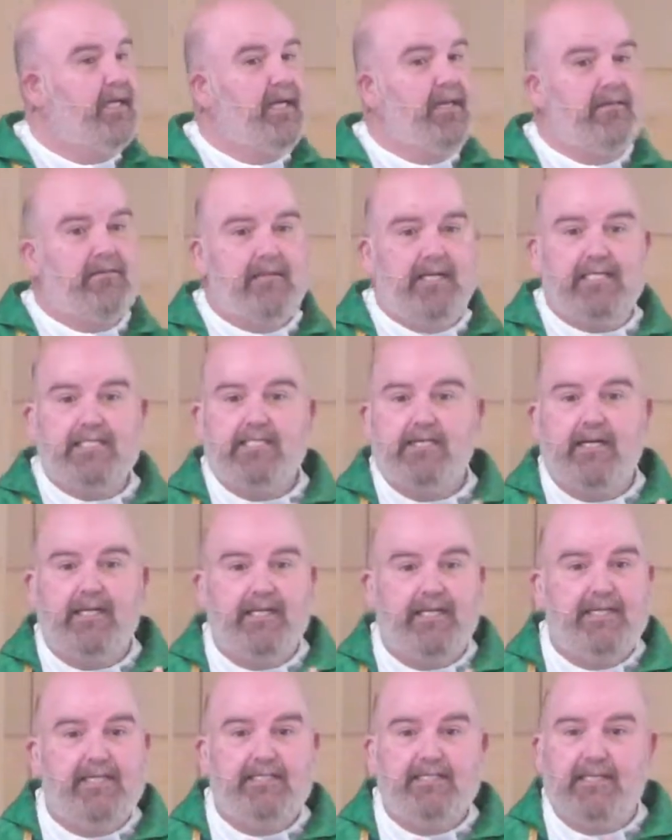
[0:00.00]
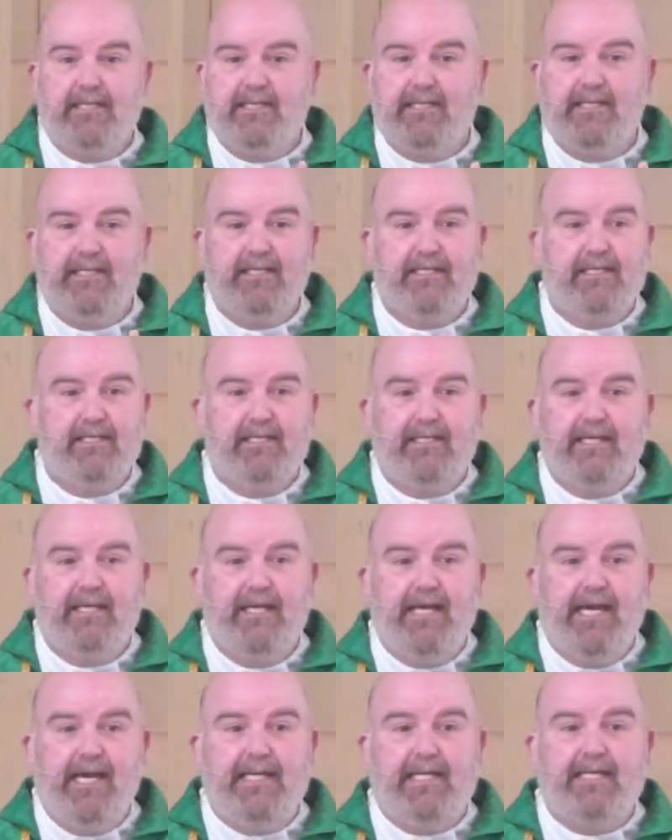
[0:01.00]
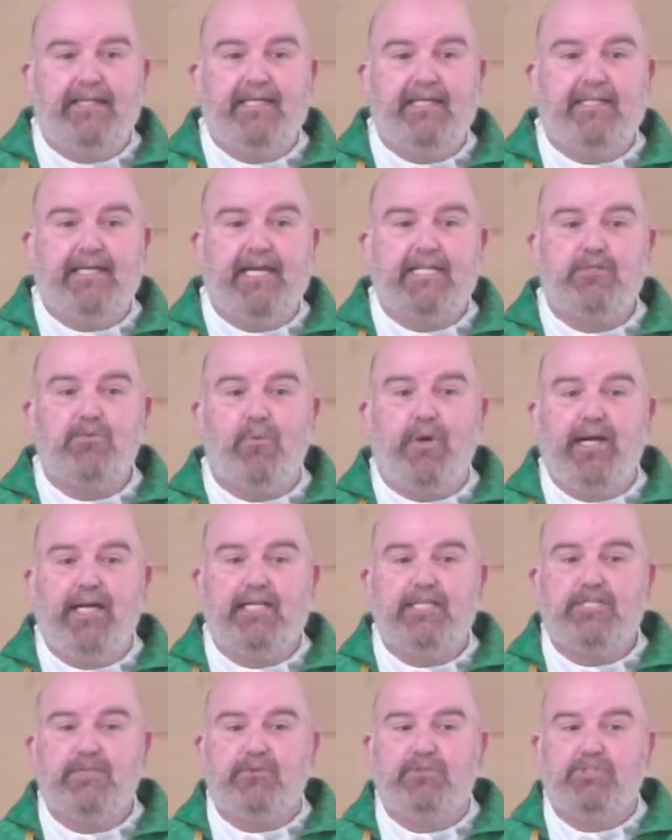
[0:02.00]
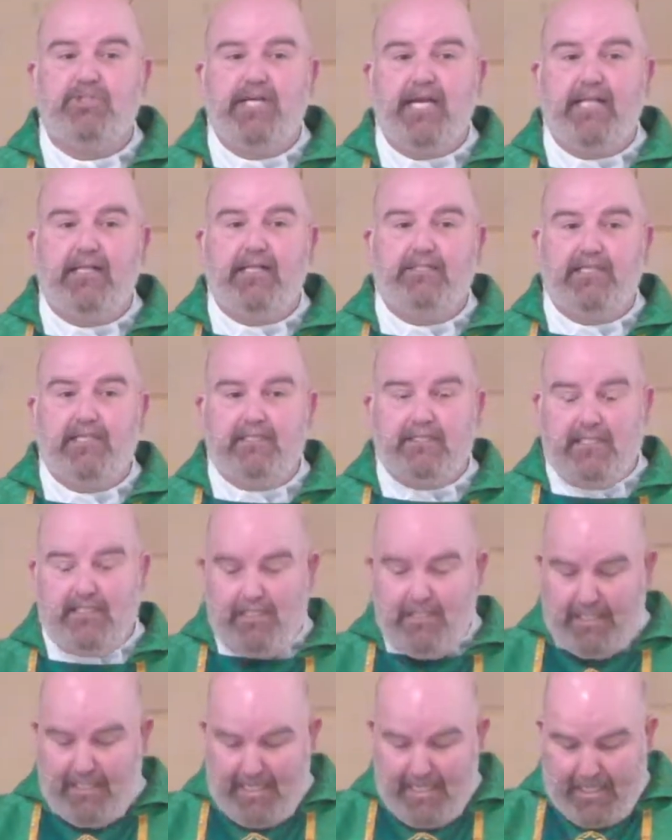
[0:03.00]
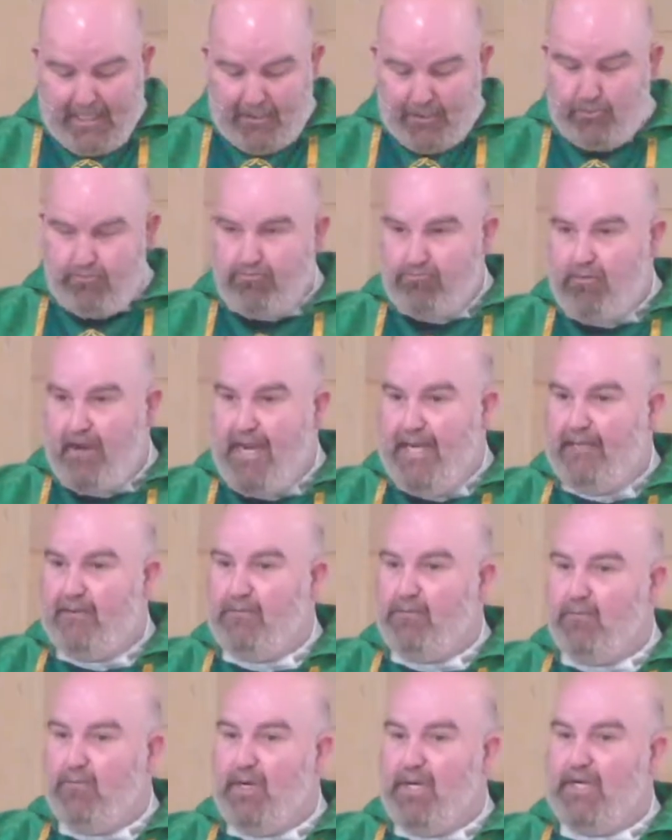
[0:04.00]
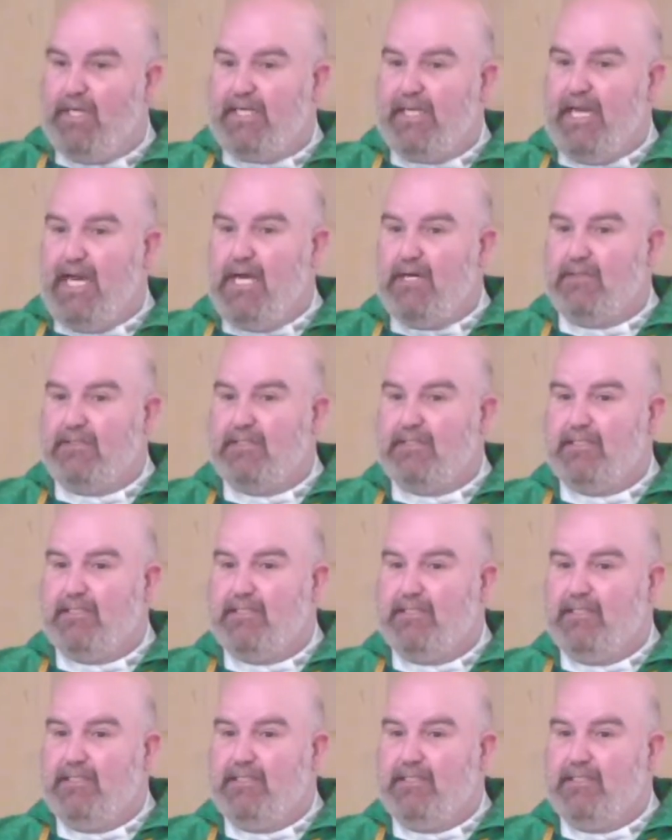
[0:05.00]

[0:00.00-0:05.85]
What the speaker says: That's not easy. And I think that's why it's so challenging, because it's going to hit us right where it counts.